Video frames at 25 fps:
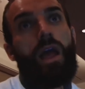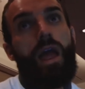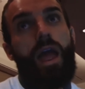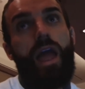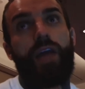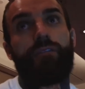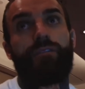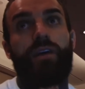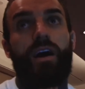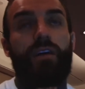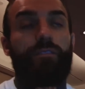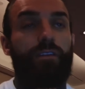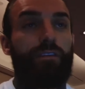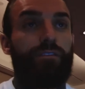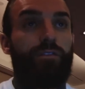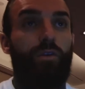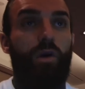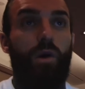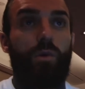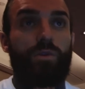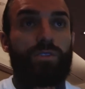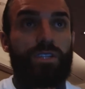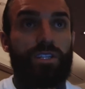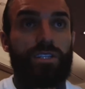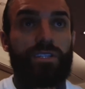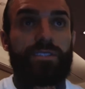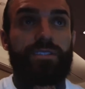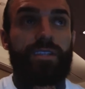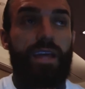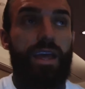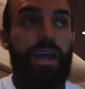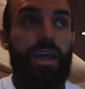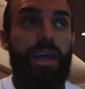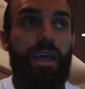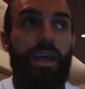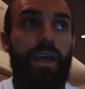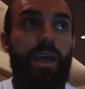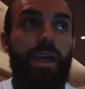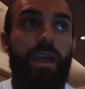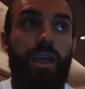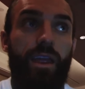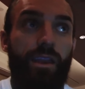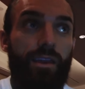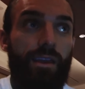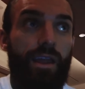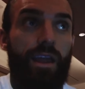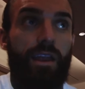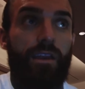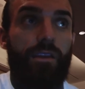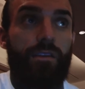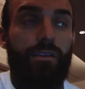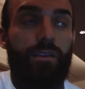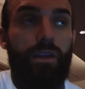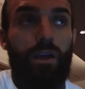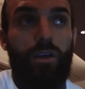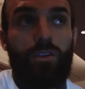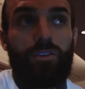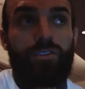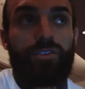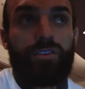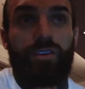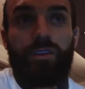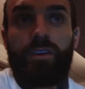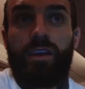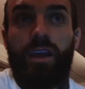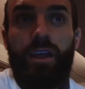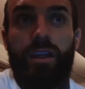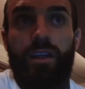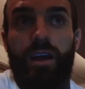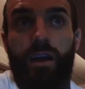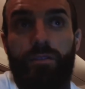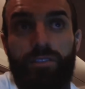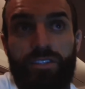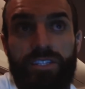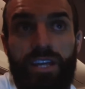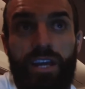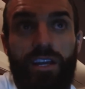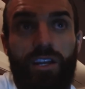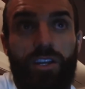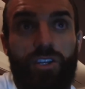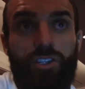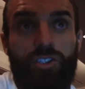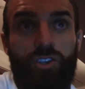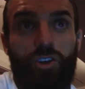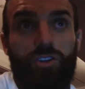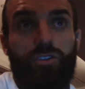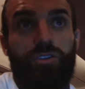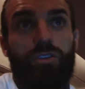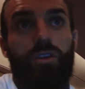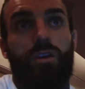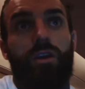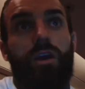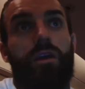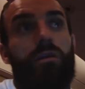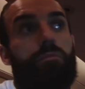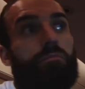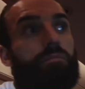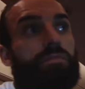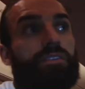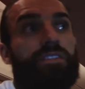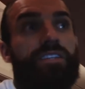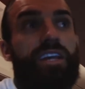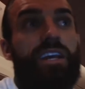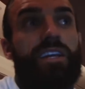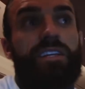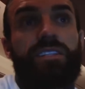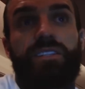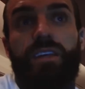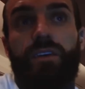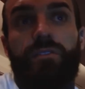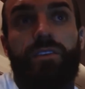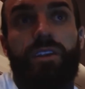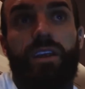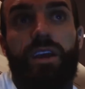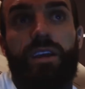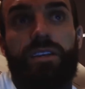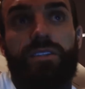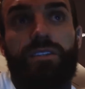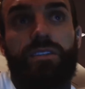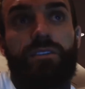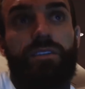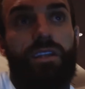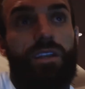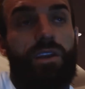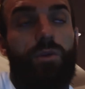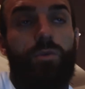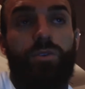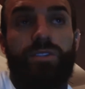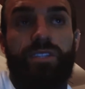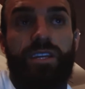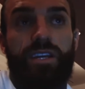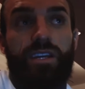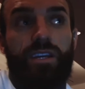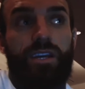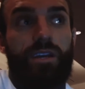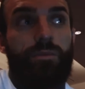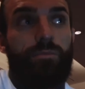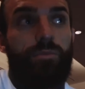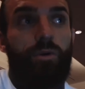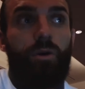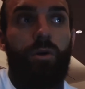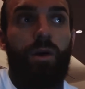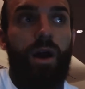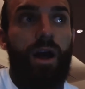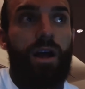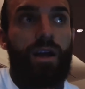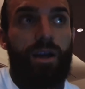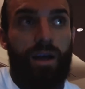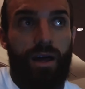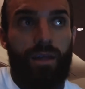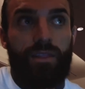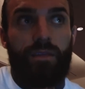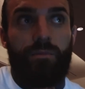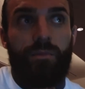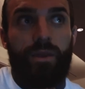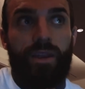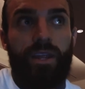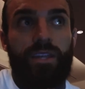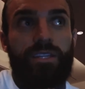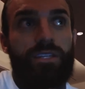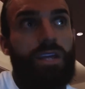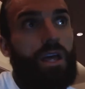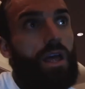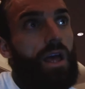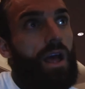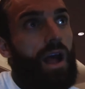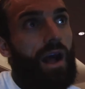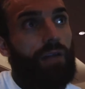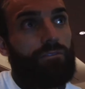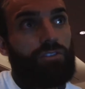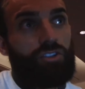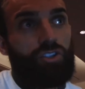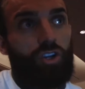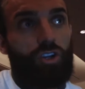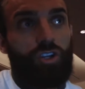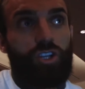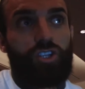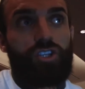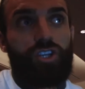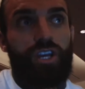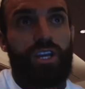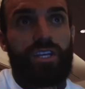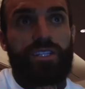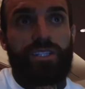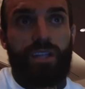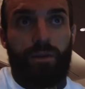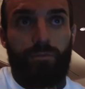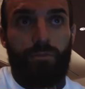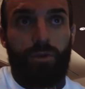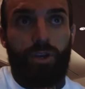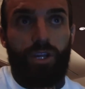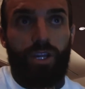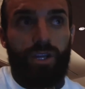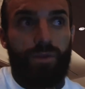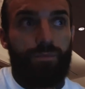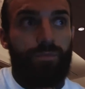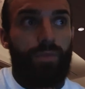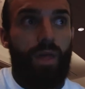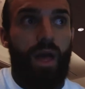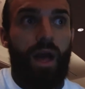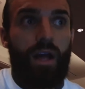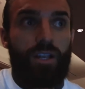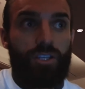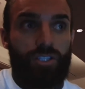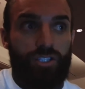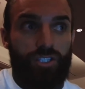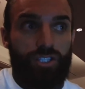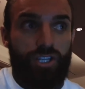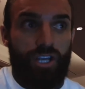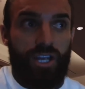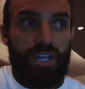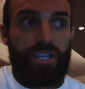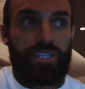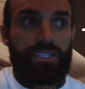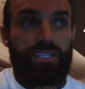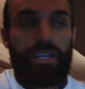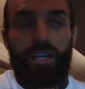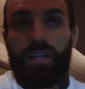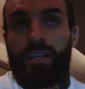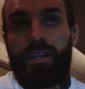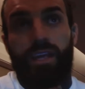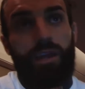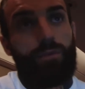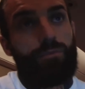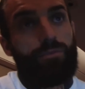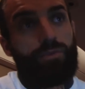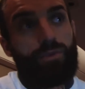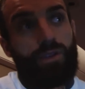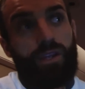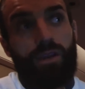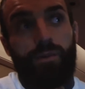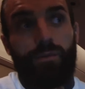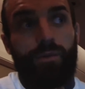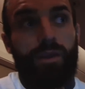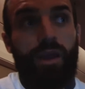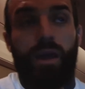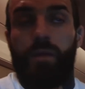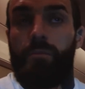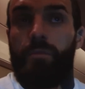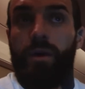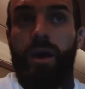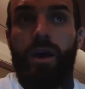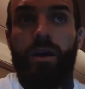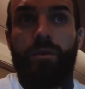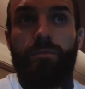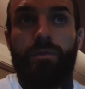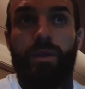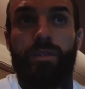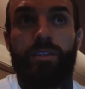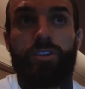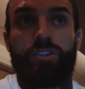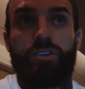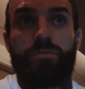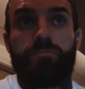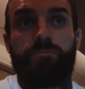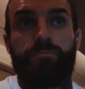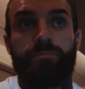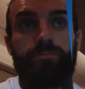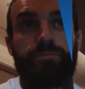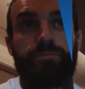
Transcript: If I ever thought I was in line to have a title shot 6-7 years, then I would take it. But at the minute, I've just got to chase that money and keep getting better in the gym.